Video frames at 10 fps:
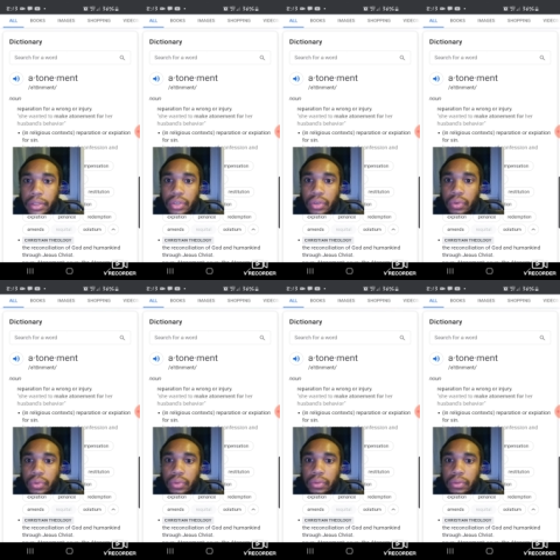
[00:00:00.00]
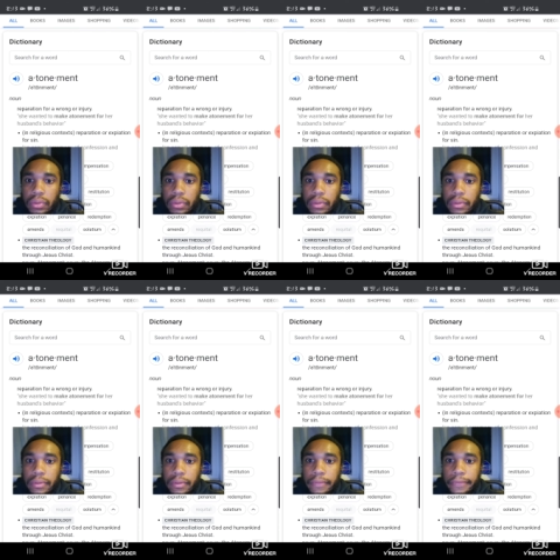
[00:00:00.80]
So,
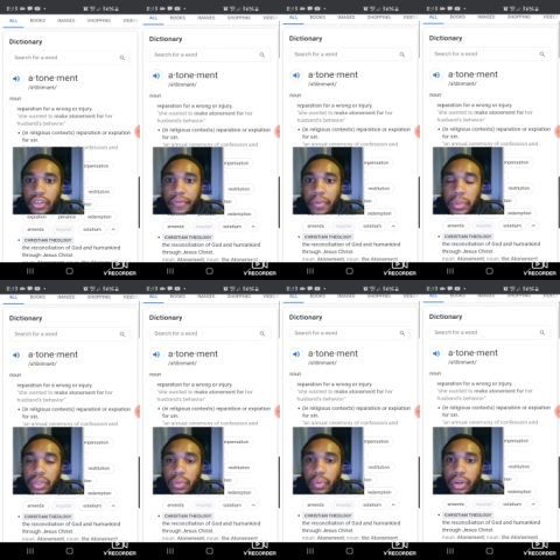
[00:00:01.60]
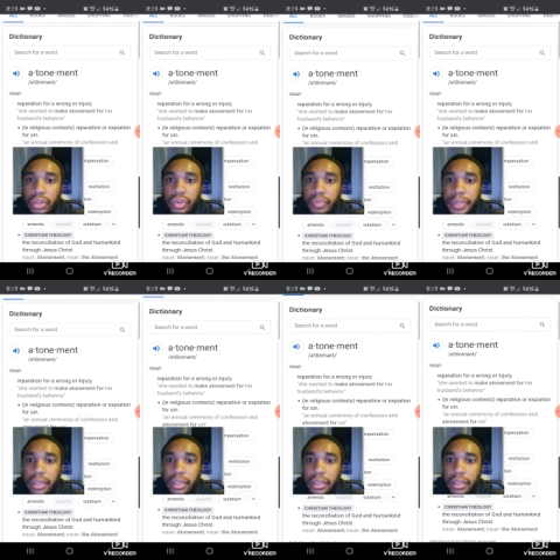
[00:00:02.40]
first and foremost, the word atonement,